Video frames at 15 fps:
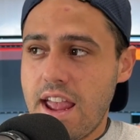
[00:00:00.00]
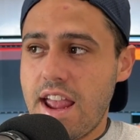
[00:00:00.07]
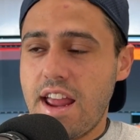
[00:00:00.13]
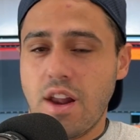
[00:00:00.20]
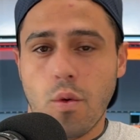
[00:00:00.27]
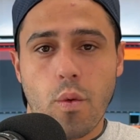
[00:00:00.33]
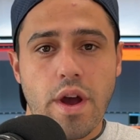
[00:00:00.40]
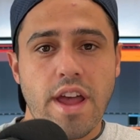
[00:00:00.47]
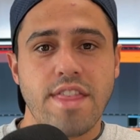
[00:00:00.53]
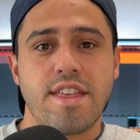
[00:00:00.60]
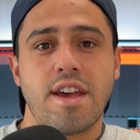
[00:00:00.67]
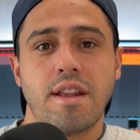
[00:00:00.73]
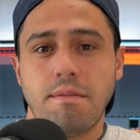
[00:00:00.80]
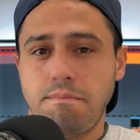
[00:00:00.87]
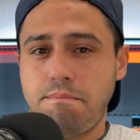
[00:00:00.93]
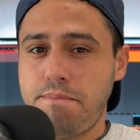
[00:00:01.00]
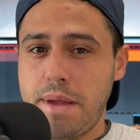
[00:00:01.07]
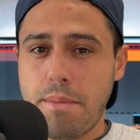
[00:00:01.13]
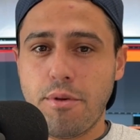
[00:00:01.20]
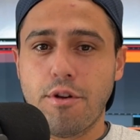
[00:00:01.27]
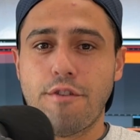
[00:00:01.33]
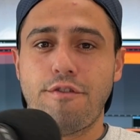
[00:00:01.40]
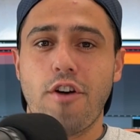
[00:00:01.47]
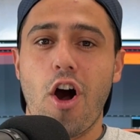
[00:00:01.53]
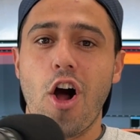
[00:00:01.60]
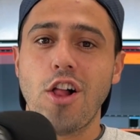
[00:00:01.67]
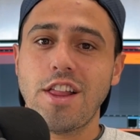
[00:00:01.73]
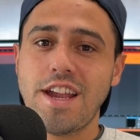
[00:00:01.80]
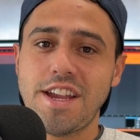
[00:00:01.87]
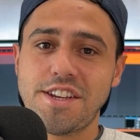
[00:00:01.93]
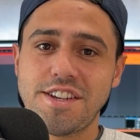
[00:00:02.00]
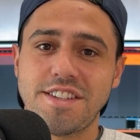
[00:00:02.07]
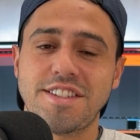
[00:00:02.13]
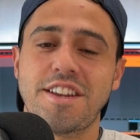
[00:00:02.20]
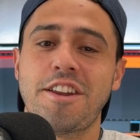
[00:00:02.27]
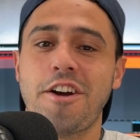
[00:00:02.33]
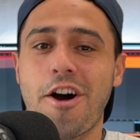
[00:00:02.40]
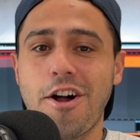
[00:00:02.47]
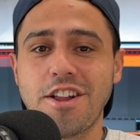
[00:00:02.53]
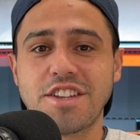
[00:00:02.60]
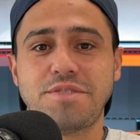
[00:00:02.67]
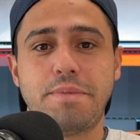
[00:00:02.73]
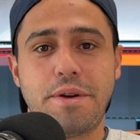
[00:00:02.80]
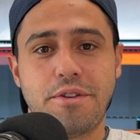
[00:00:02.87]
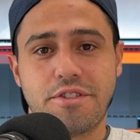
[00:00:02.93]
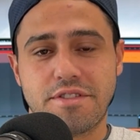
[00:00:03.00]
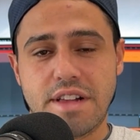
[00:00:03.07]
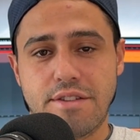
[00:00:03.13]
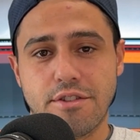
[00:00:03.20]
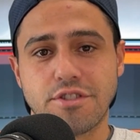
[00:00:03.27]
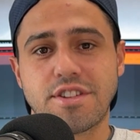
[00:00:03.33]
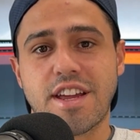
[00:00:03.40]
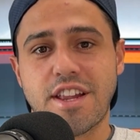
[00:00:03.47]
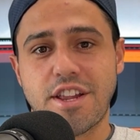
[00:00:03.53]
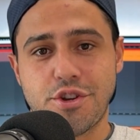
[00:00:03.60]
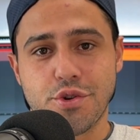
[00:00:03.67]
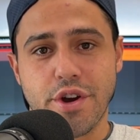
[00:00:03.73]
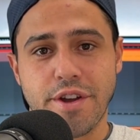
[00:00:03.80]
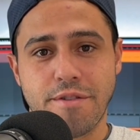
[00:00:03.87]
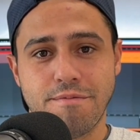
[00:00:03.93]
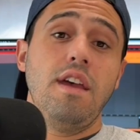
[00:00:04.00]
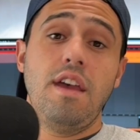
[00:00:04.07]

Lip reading: in a way that people of all ages and all experience levels can enjoy.